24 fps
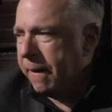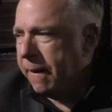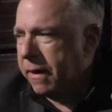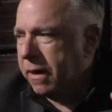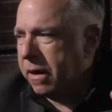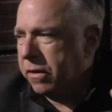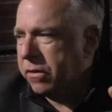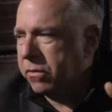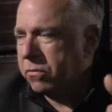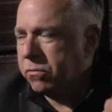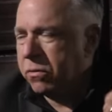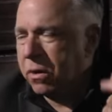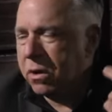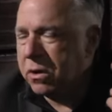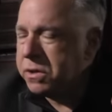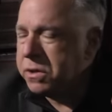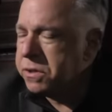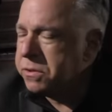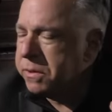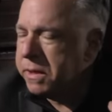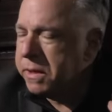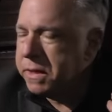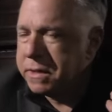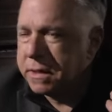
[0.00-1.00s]
The
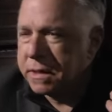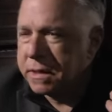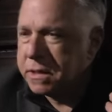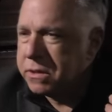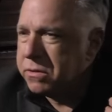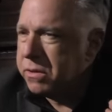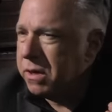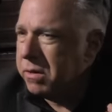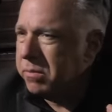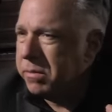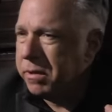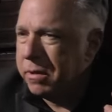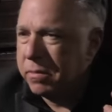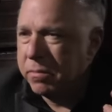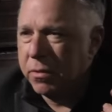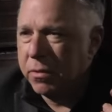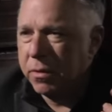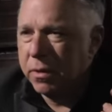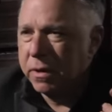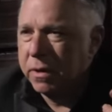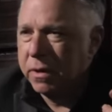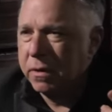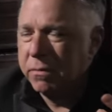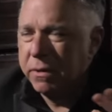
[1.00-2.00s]
rosary is extremely
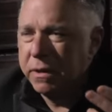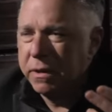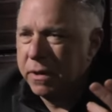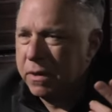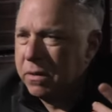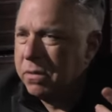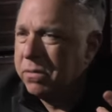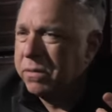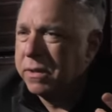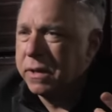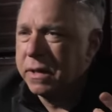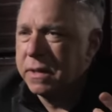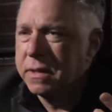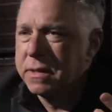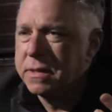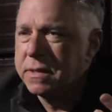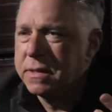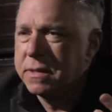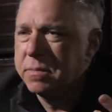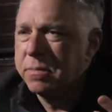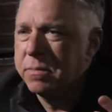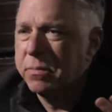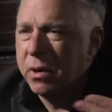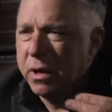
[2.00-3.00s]
important. We know
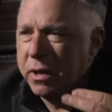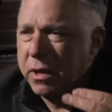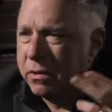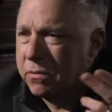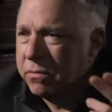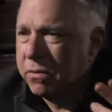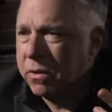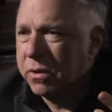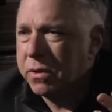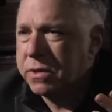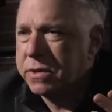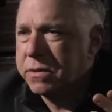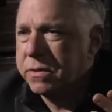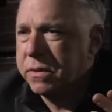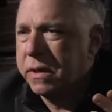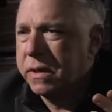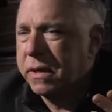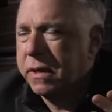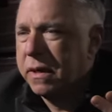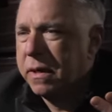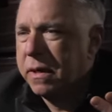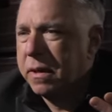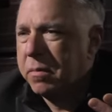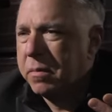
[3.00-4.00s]
this. Pray the
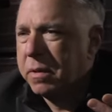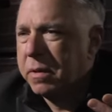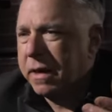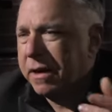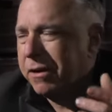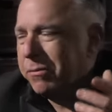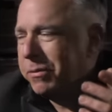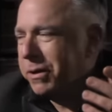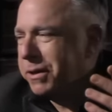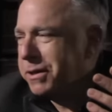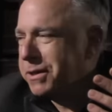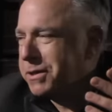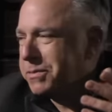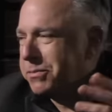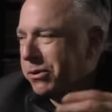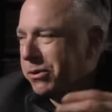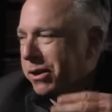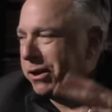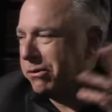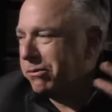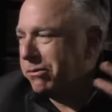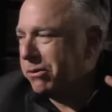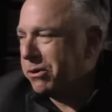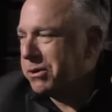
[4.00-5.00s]
rosary. But I don't mean just
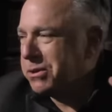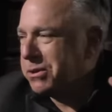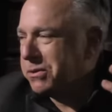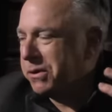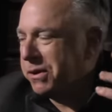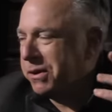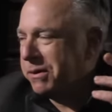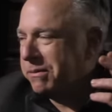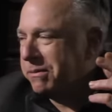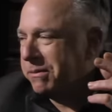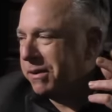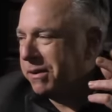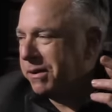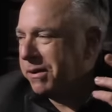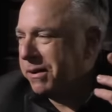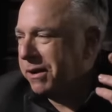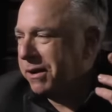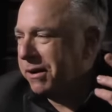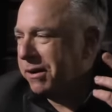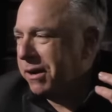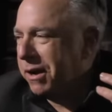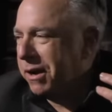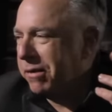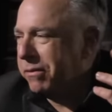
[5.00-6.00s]
pray the rosary
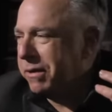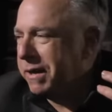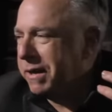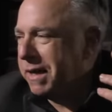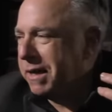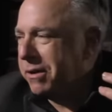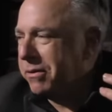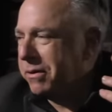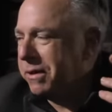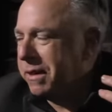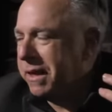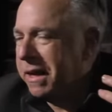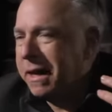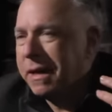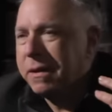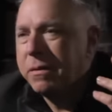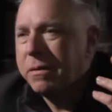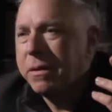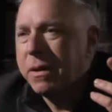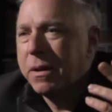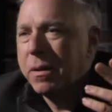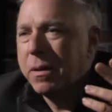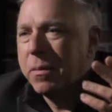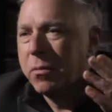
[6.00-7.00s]
every now and
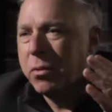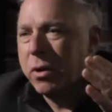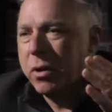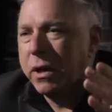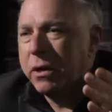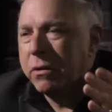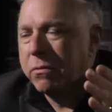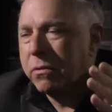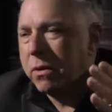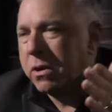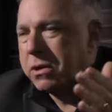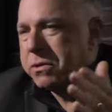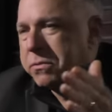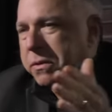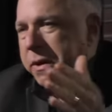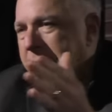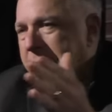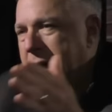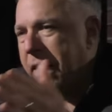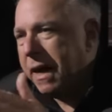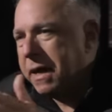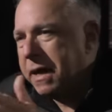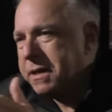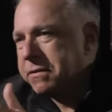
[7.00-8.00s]
then. Pray the
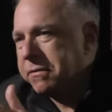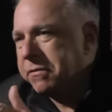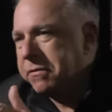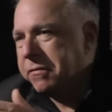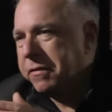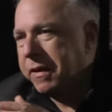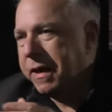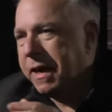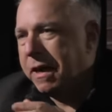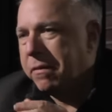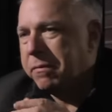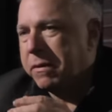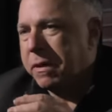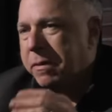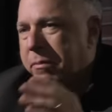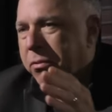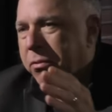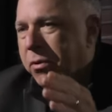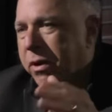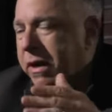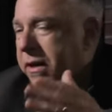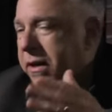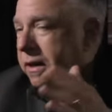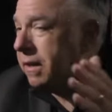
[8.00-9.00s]
rosary as a family.
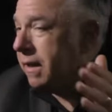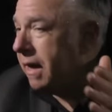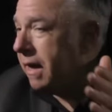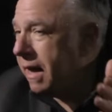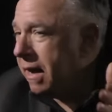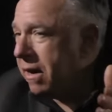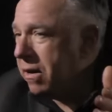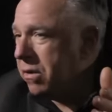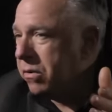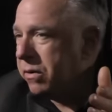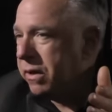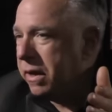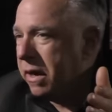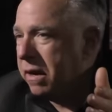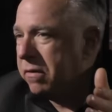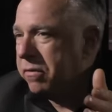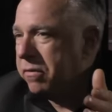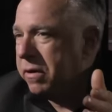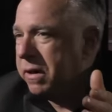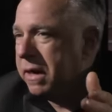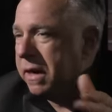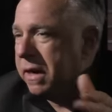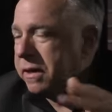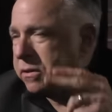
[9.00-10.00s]
Pray it aloud
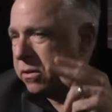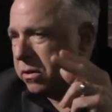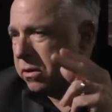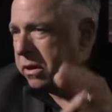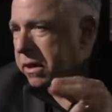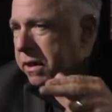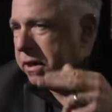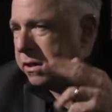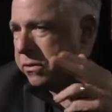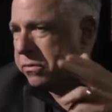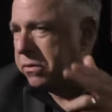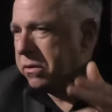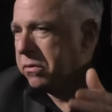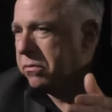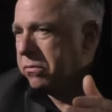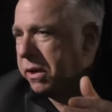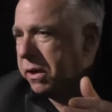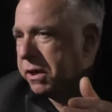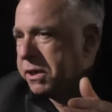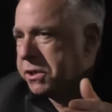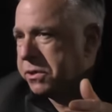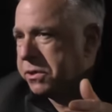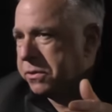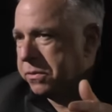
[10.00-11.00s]
every night. Turn it into a
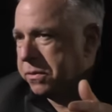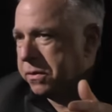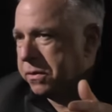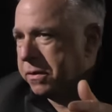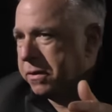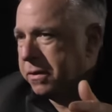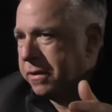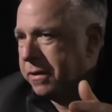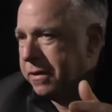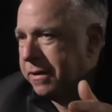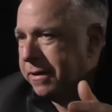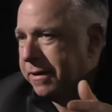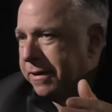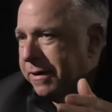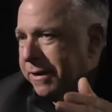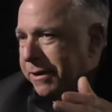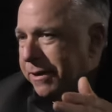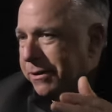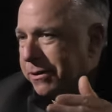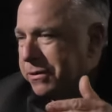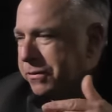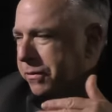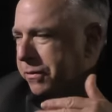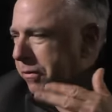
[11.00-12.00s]
ritual.
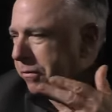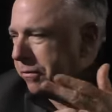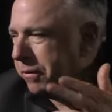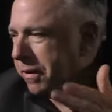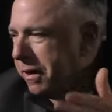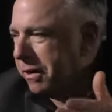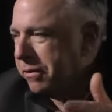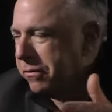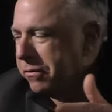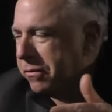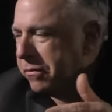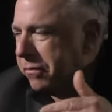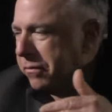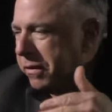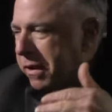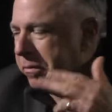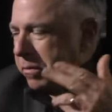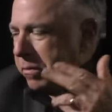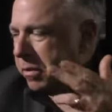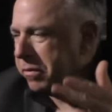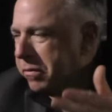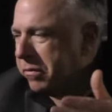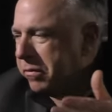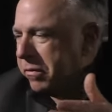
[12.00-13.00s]
You know, if you're a father of a
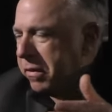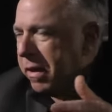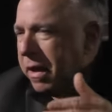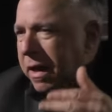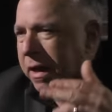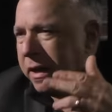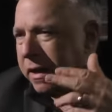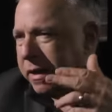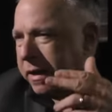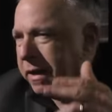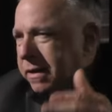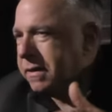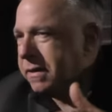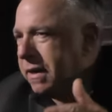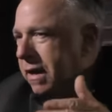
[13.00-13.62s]
family, mother of a family, get